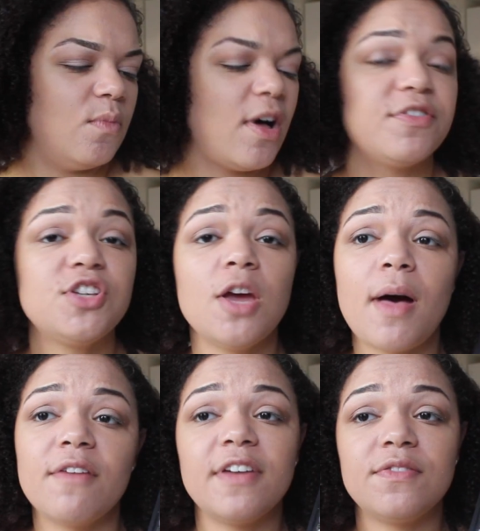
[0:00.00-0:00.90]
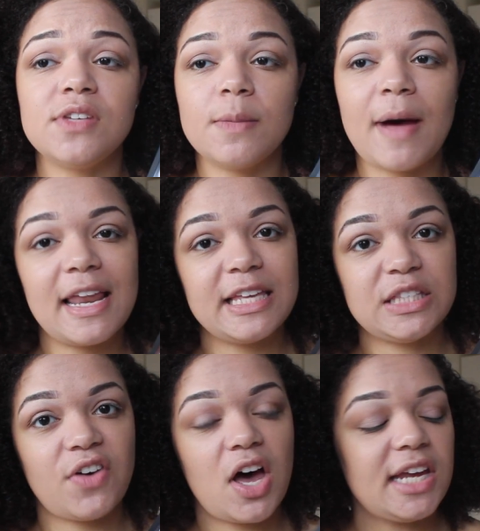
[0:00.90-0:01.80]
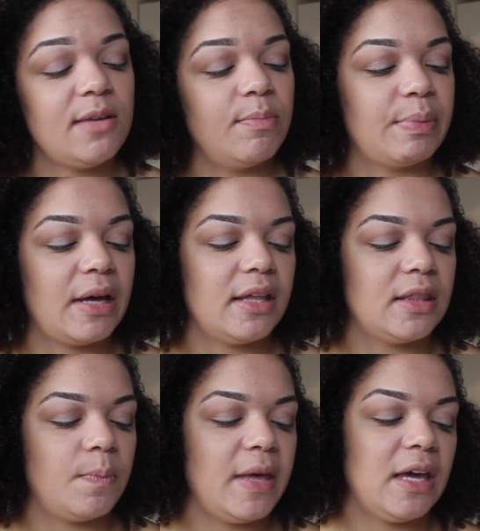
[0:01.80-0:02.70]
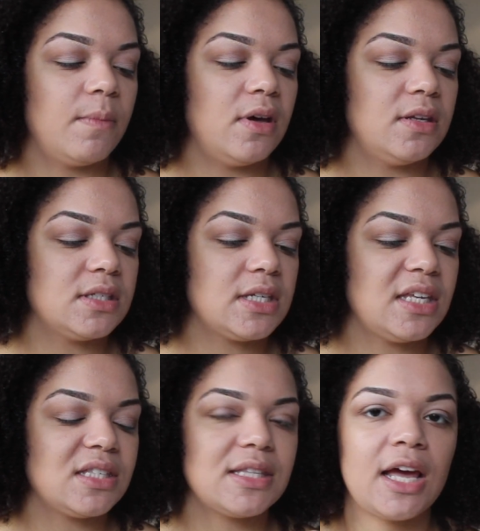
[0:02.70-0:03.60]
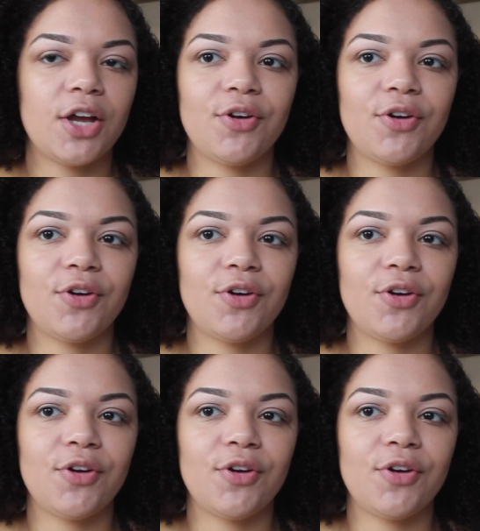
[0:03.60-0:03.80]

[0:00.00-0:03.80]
Well, for £2.50 the palette is fine, but the pigment isn't that